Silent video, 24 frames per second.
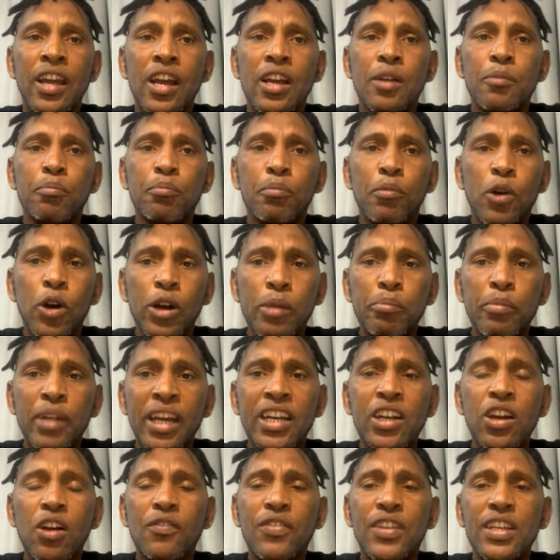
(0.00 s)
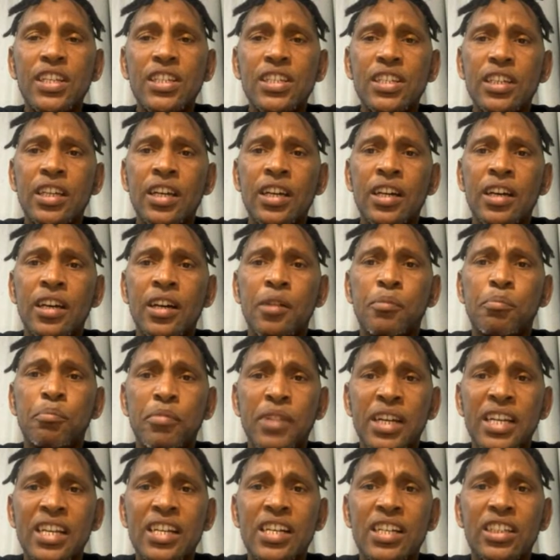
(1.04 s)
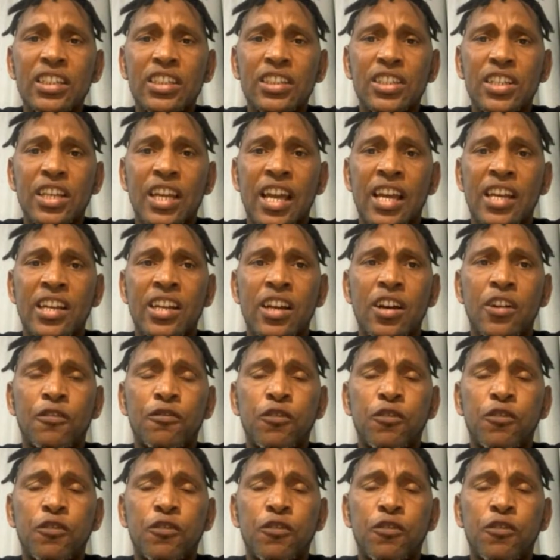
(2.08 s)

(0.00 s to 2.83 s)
many of these minerals and